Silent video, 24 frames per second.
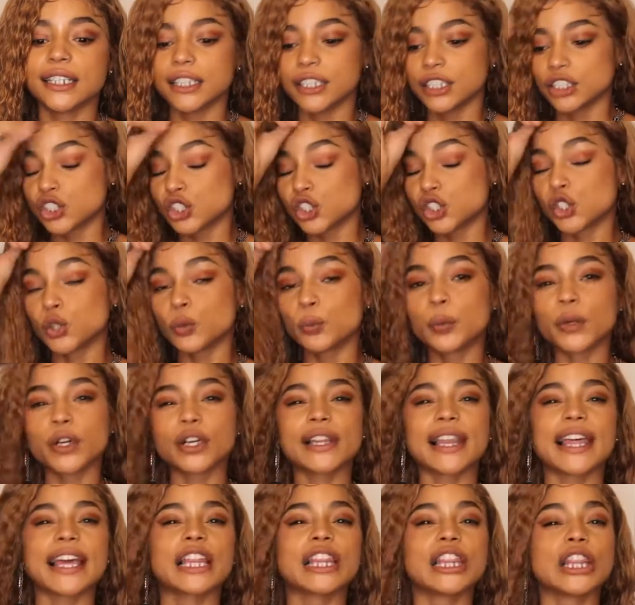super
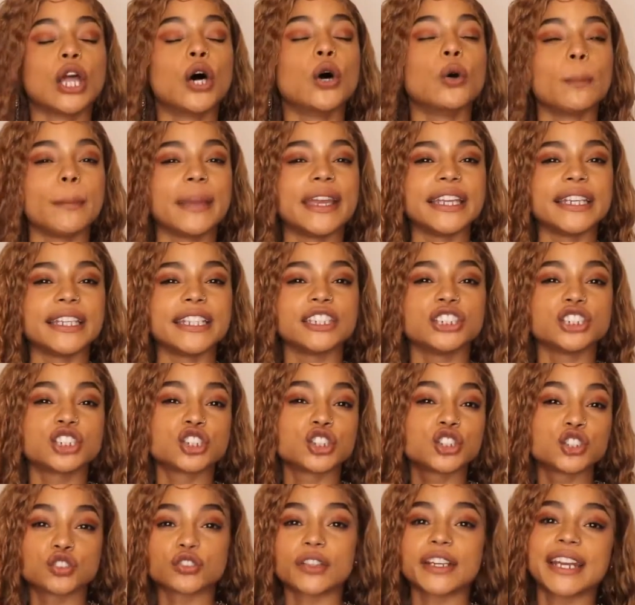like low maintenance
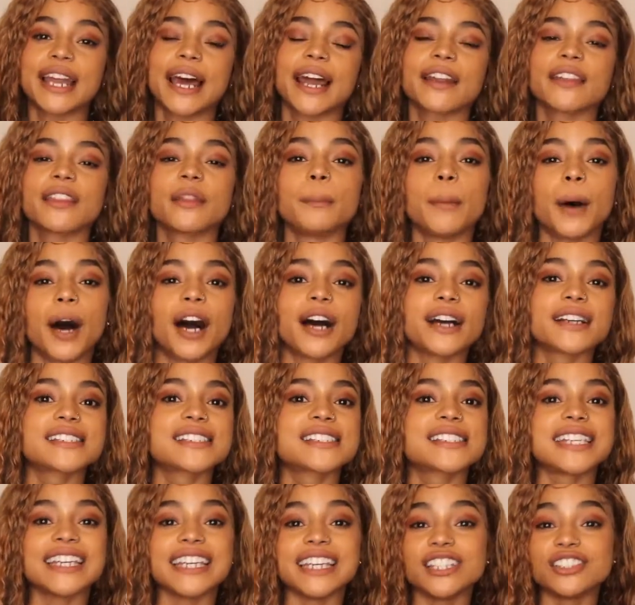straight out of the box
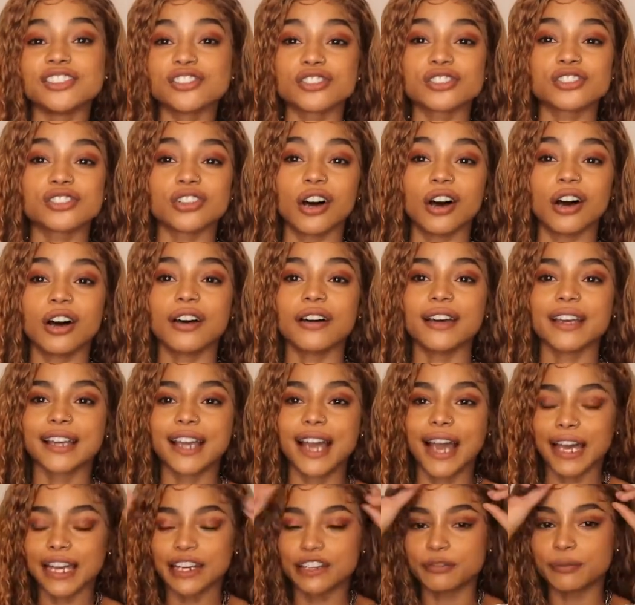to install and
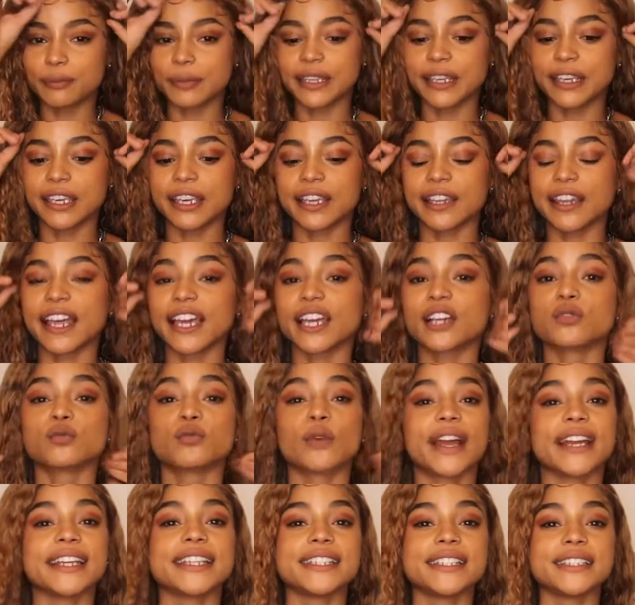kind of being like
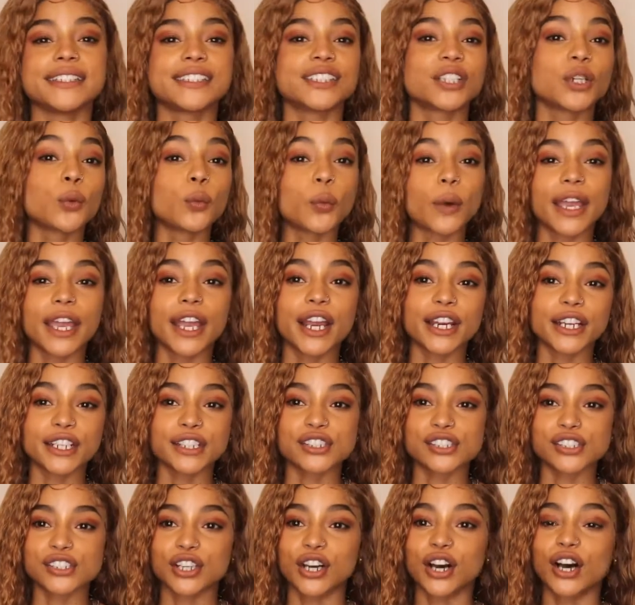ready to wear and
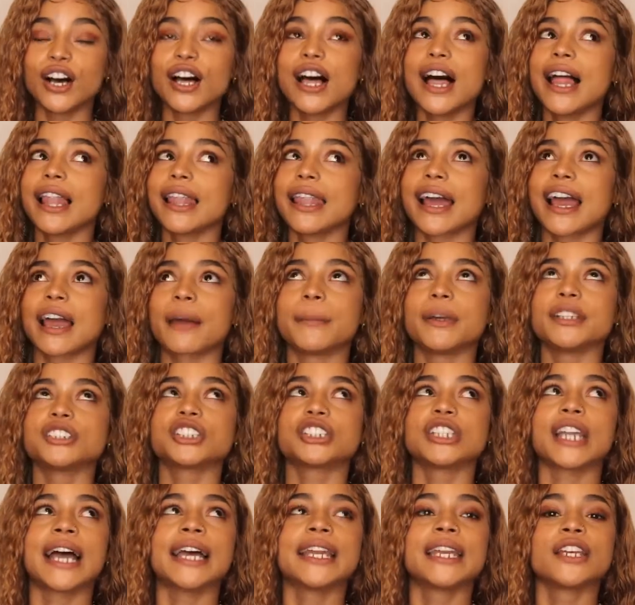install. Like I
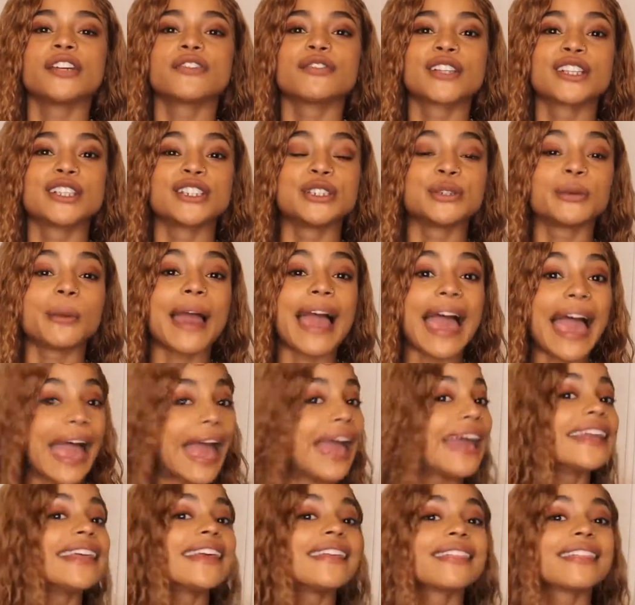mentioned, I didn't really do
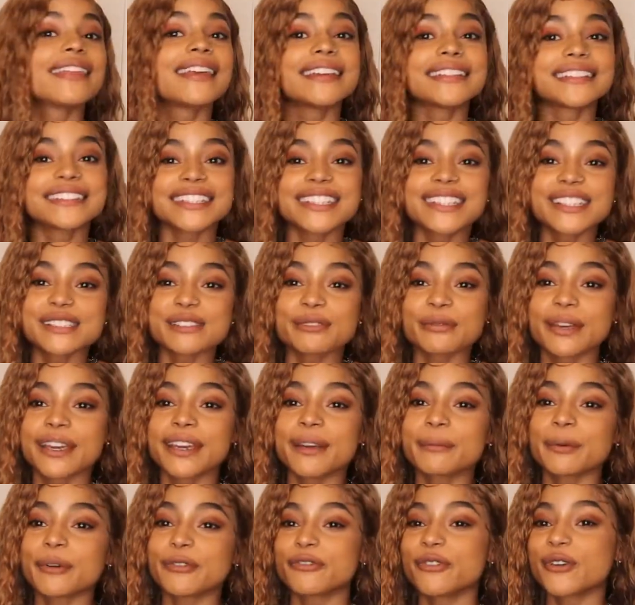anything to this
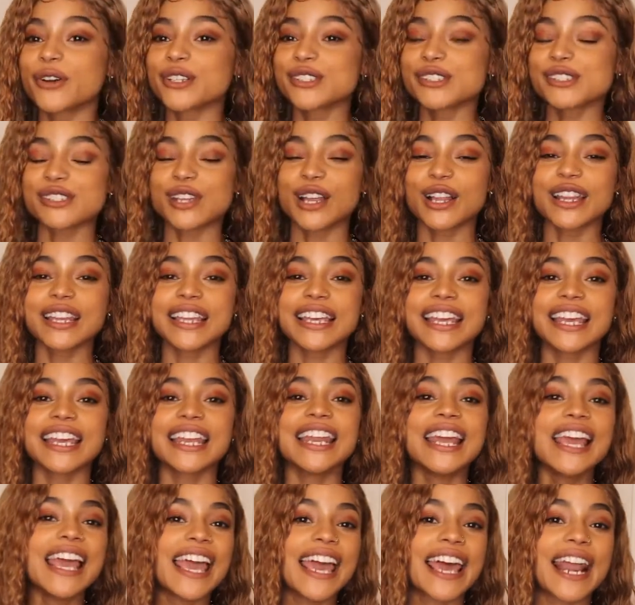wig before installing
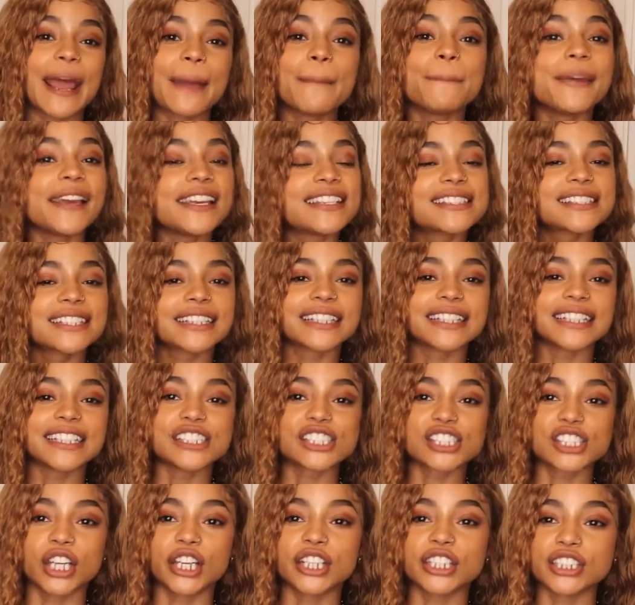it, and I basically
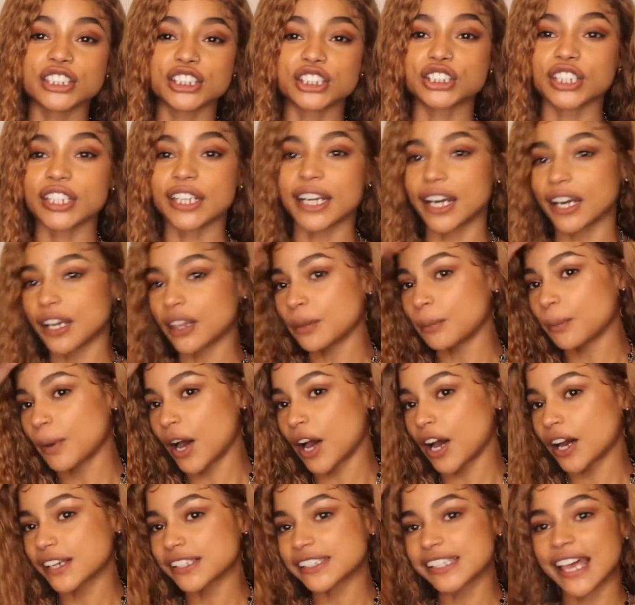installed it straight out of the
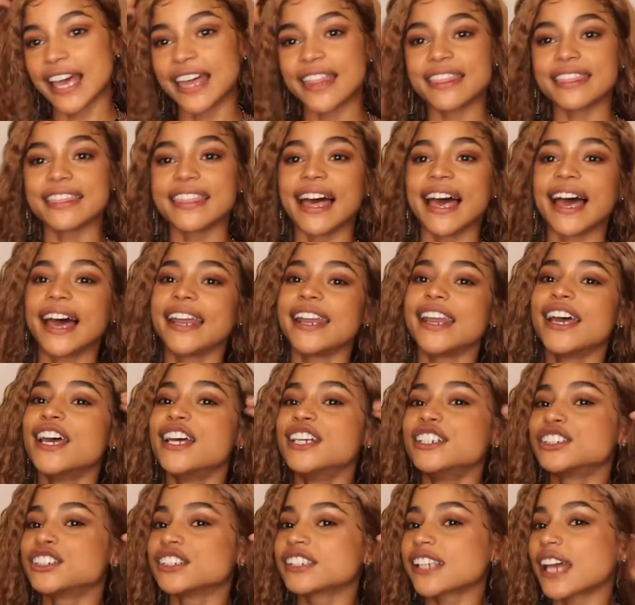box and then
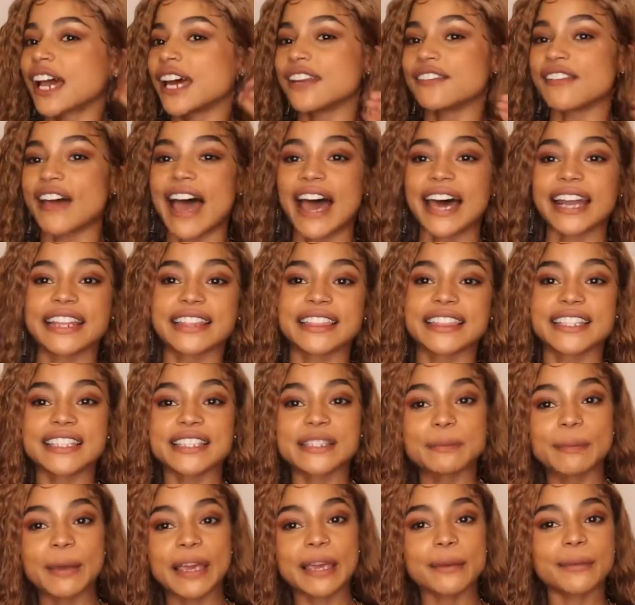just kind of added
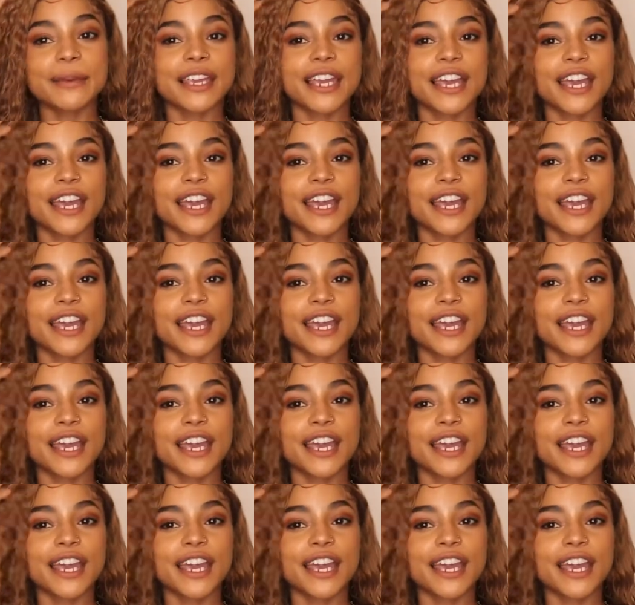these baby